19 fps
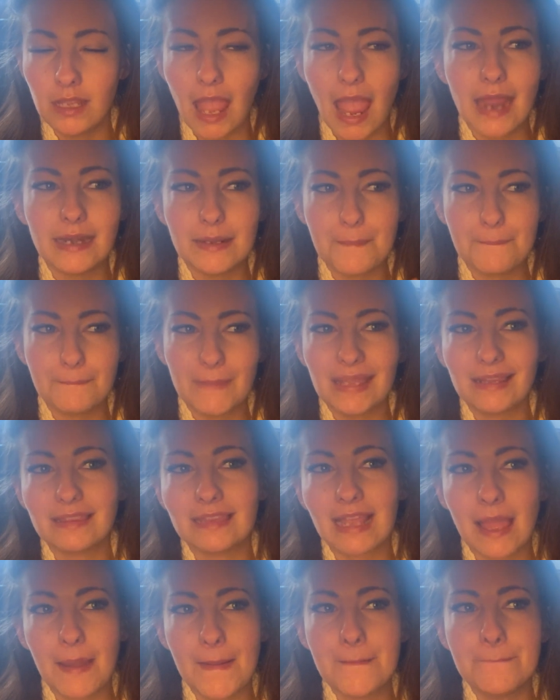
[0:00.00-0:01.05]
and admit
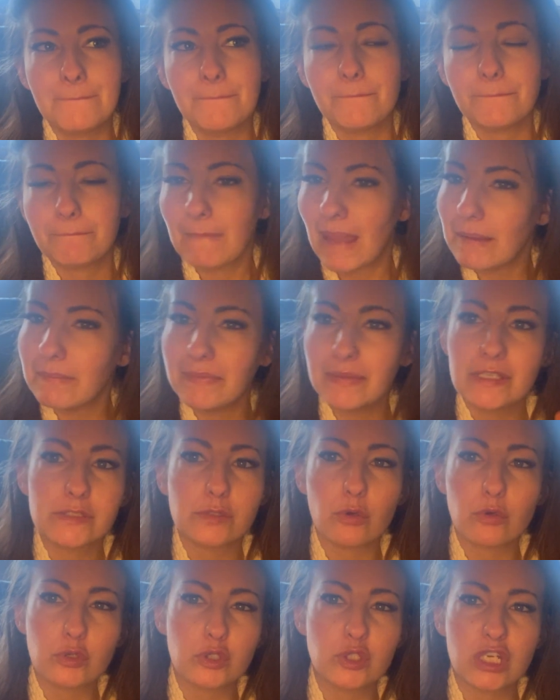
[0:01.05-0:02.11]
that maybe the
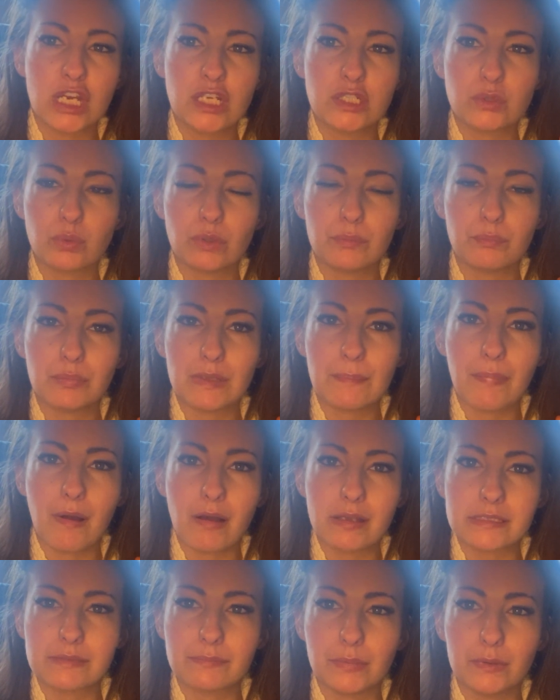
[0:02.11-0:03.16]
social change wouldn't be
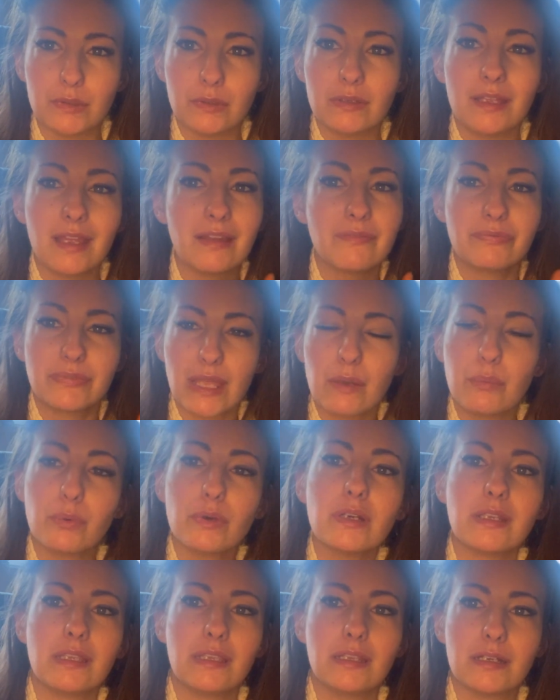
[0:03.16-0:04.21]
possible if they
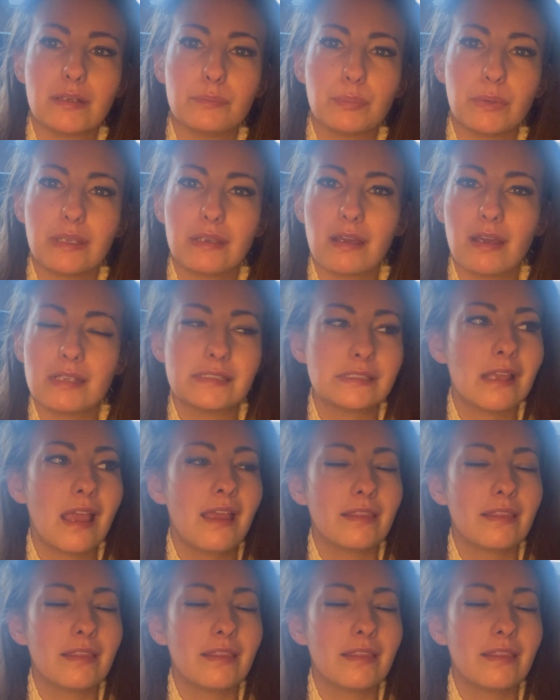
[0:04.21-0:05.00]
were here because